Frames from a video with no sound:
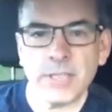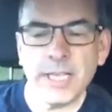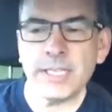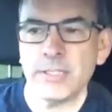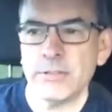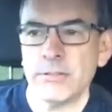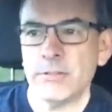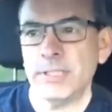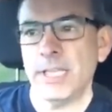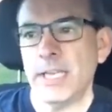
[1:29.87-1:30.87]
nobody else is
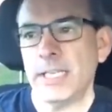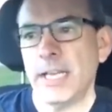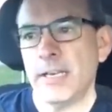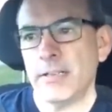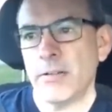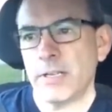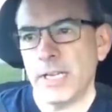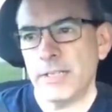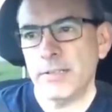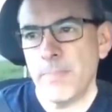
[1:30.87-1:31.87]
like you, and
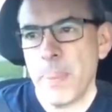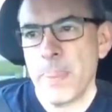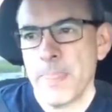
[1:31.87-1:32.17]
yada yada.